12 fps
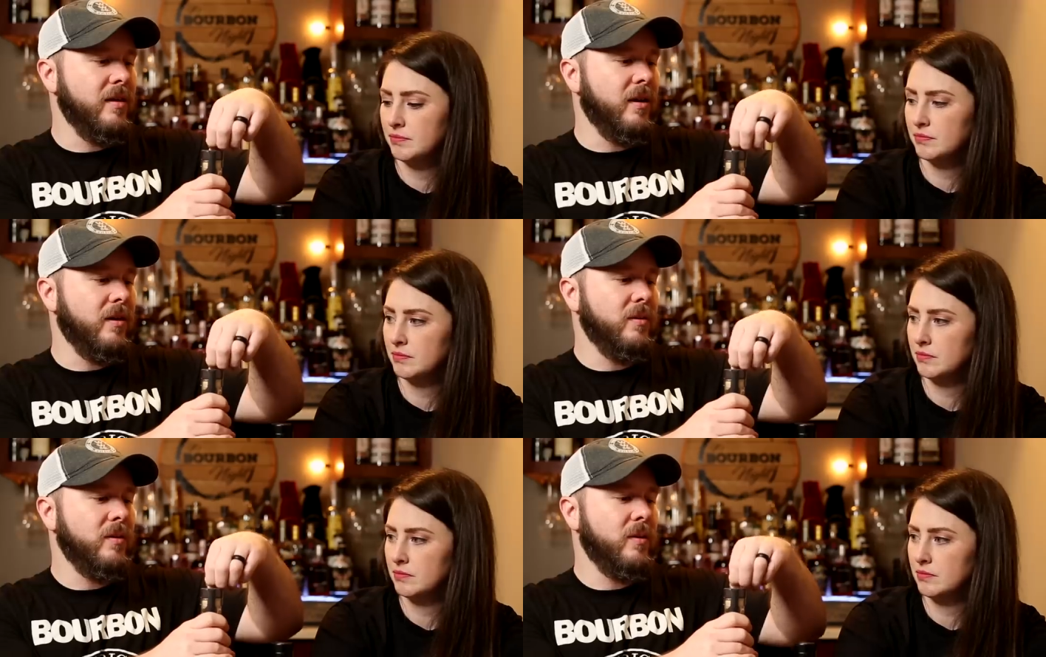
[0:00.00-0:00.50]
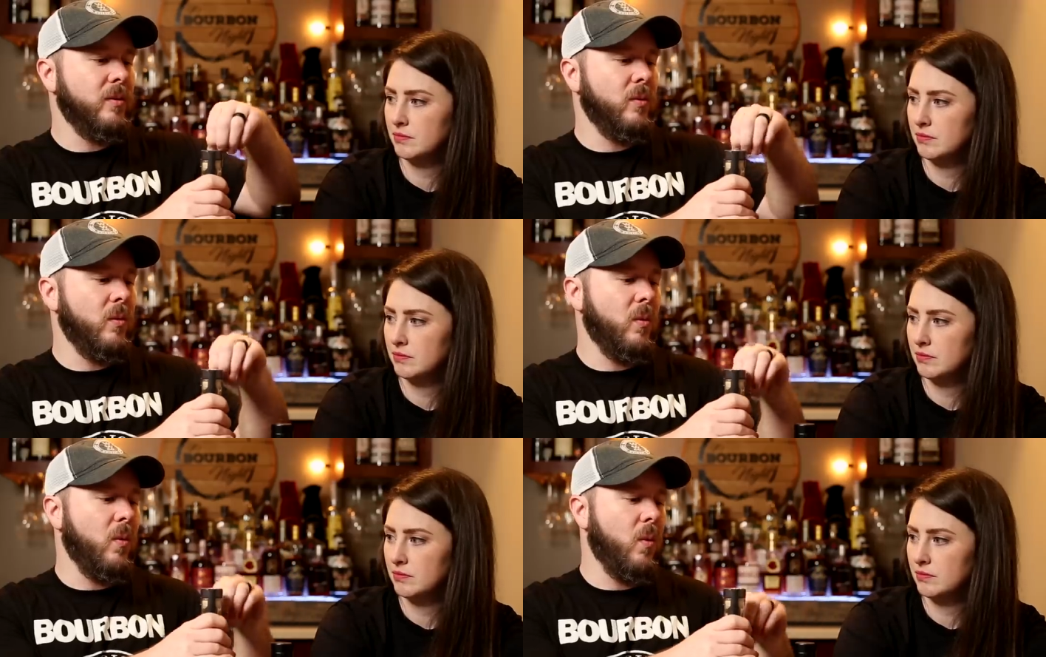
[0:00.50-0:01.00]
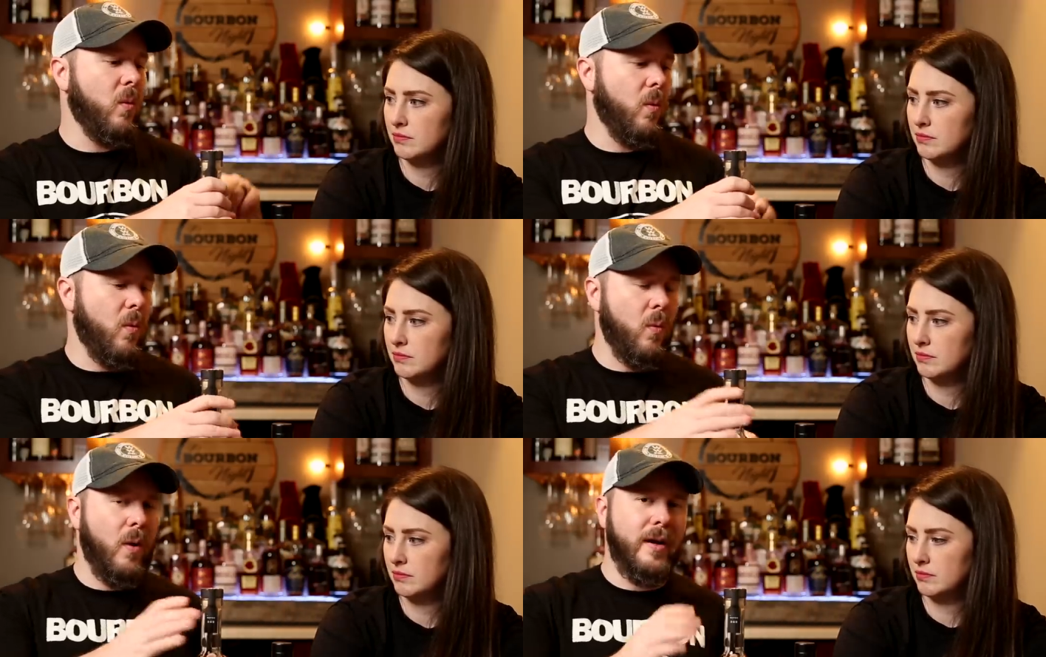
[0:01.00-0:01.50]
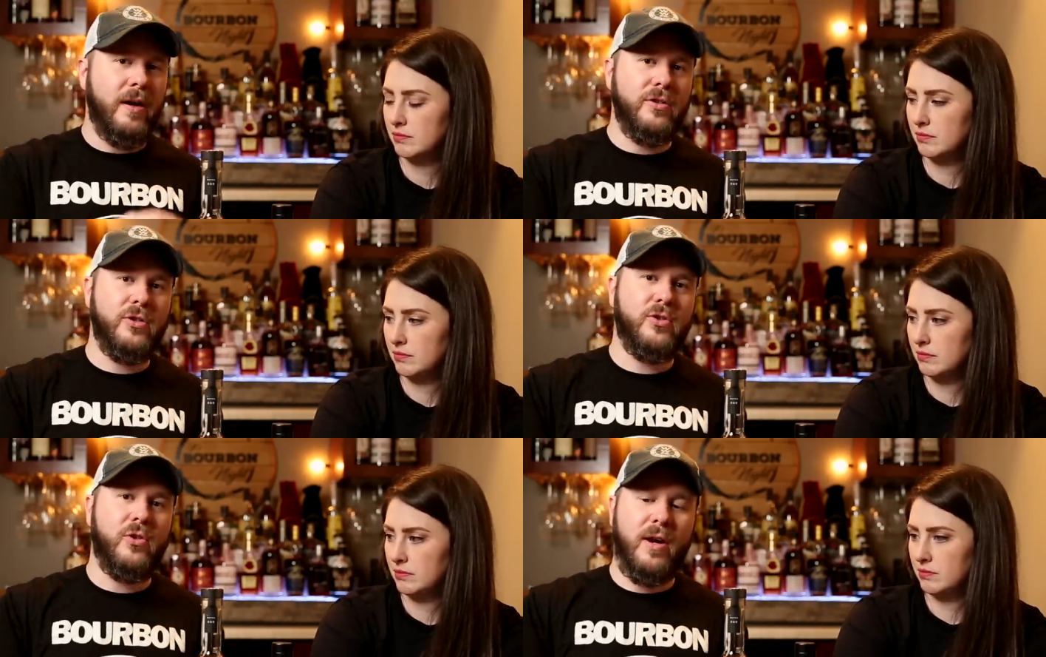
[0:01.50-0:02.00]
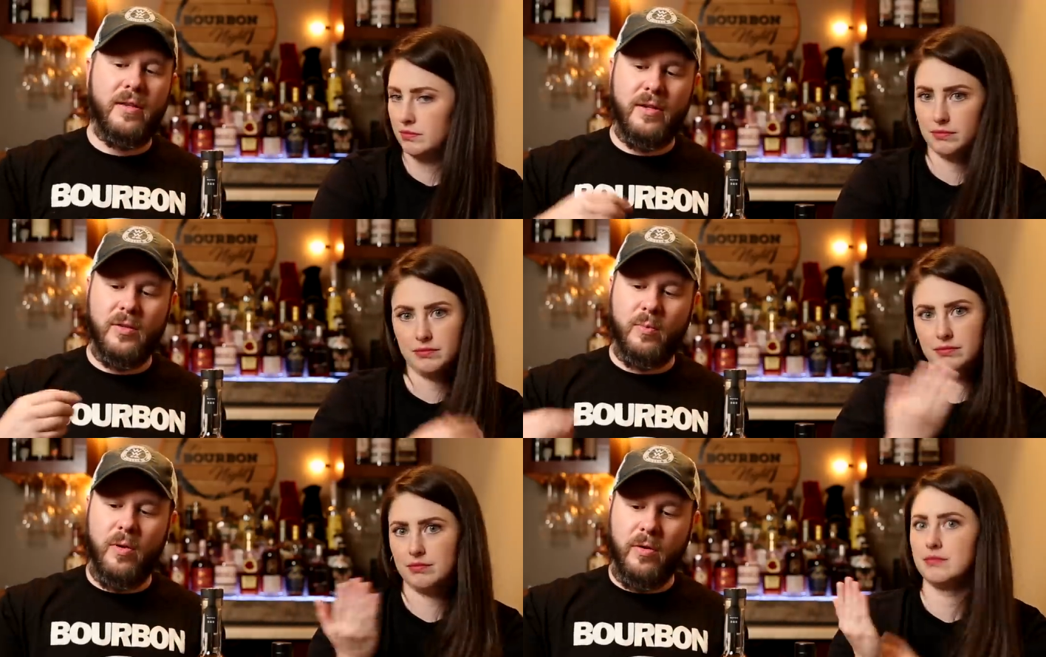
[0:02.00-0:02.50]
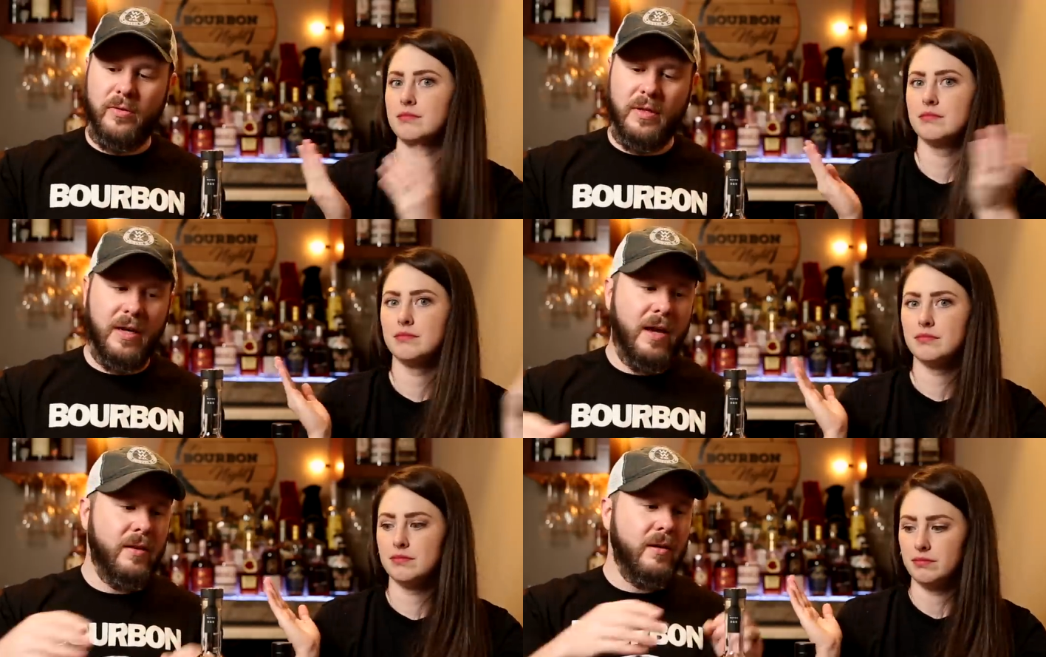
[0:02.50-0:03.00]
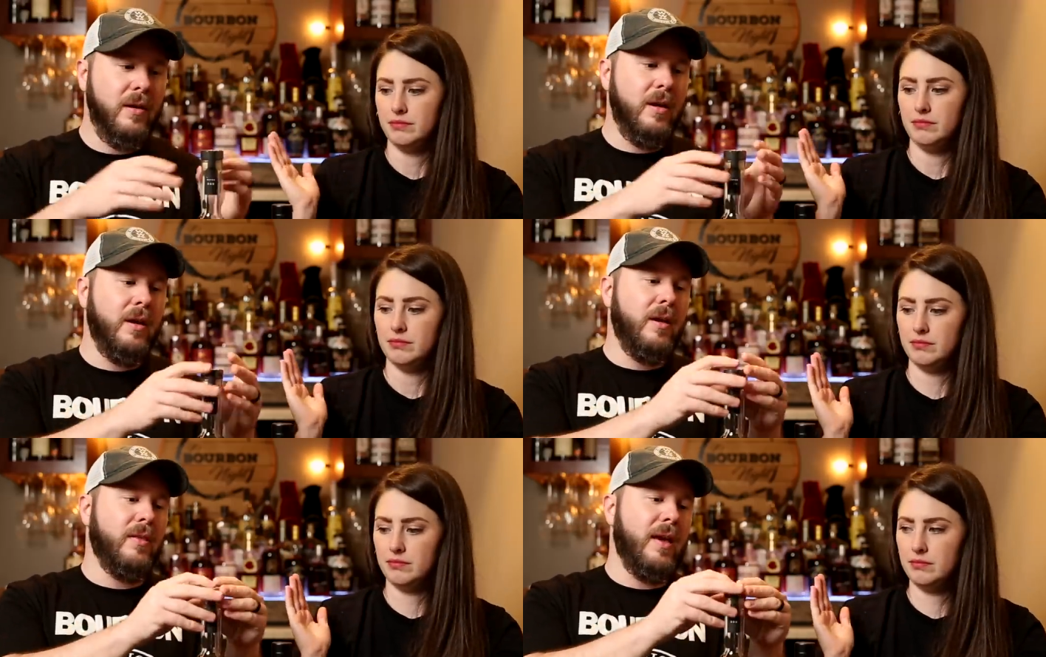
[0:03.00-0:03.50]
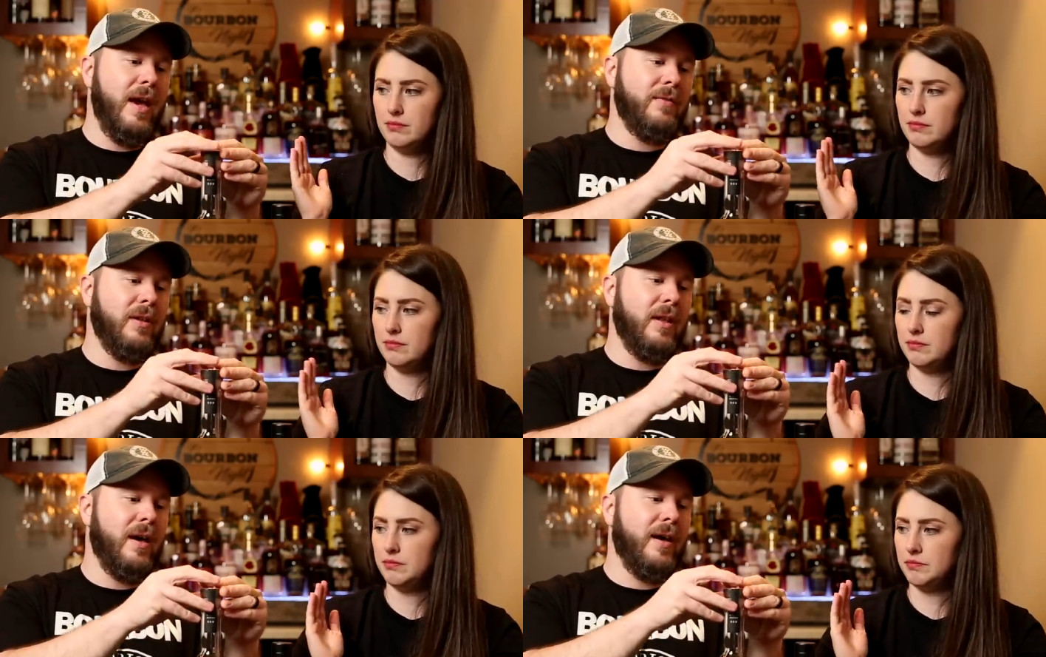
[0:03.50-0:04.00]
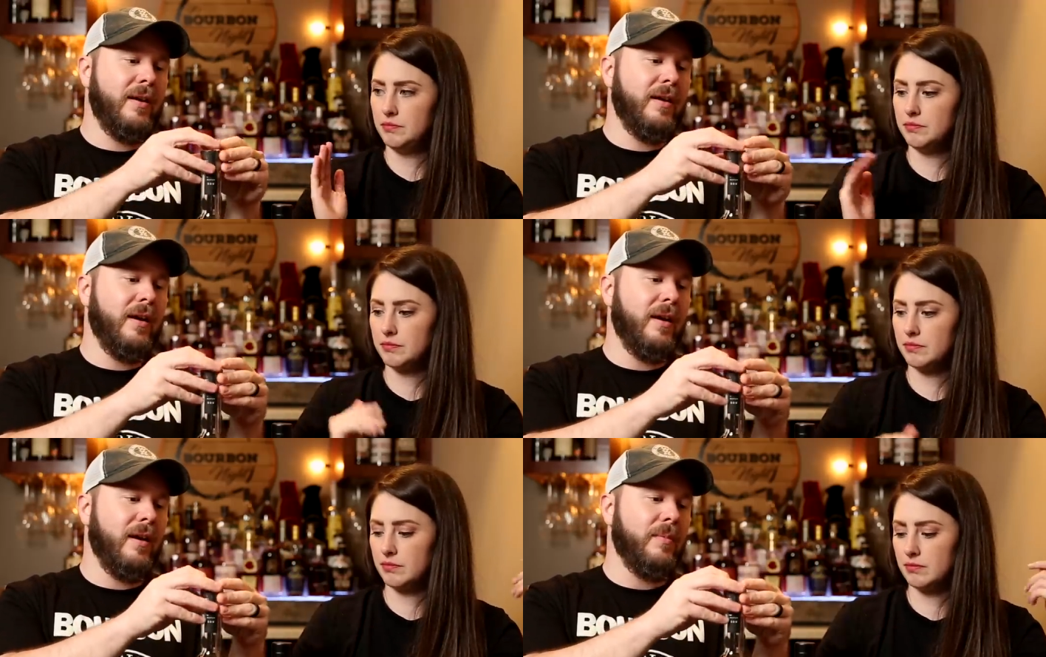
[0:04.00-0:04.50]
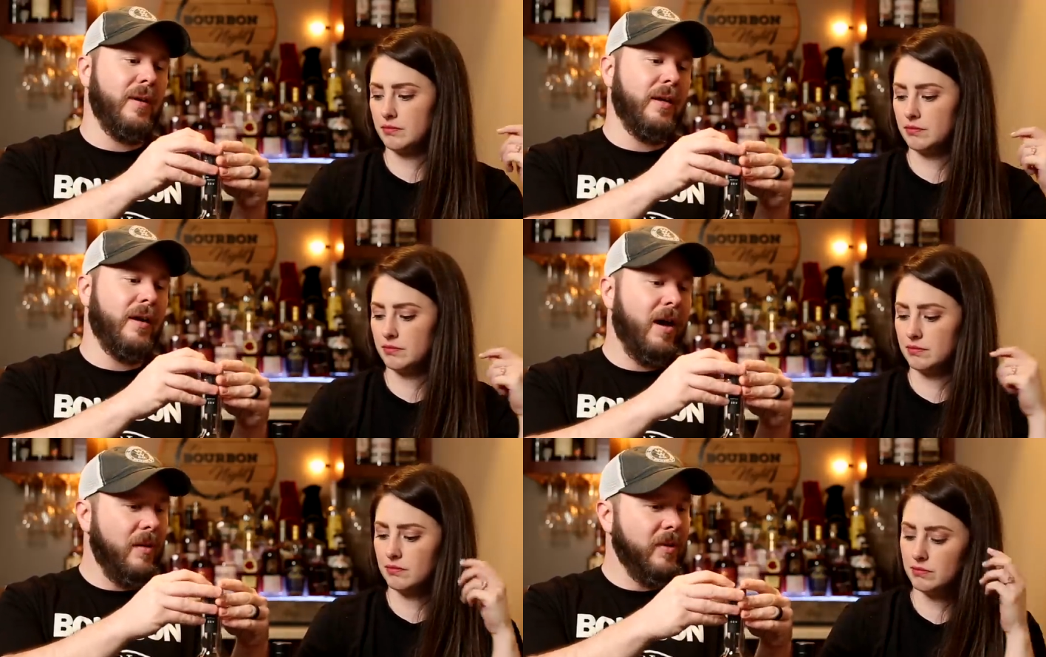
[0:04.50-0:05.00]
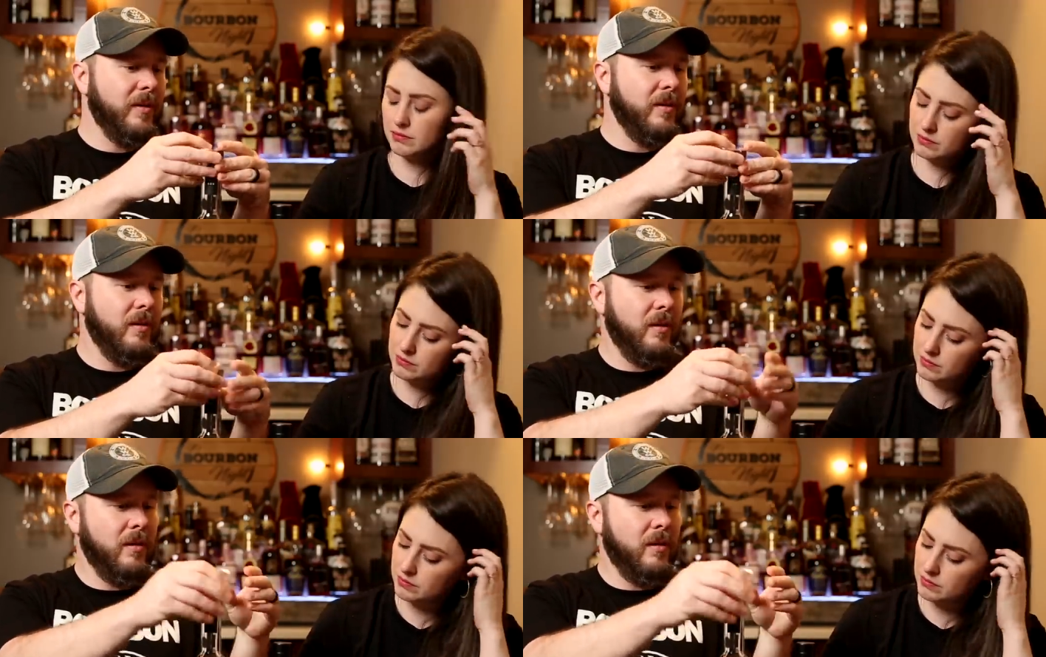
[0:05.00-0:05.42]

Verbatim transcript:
Speaker 1: you know, why not just try these both together? They have a lot um, in common.